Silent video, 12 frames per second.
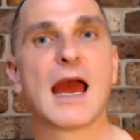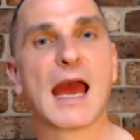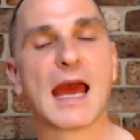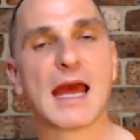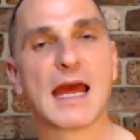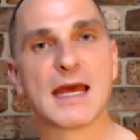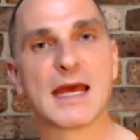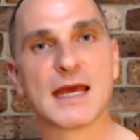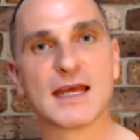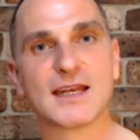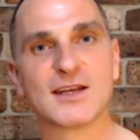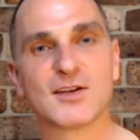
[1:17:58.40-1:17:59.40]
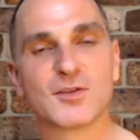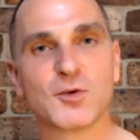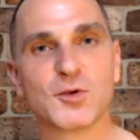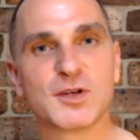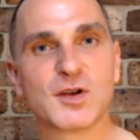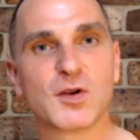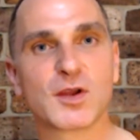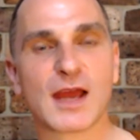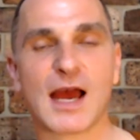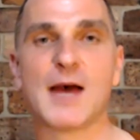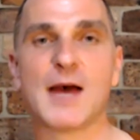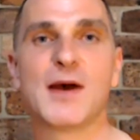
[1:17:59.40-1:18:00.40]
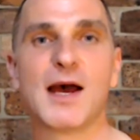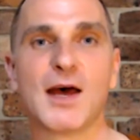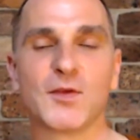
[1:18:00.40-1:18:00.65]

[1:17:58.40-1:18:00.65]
And the good karma,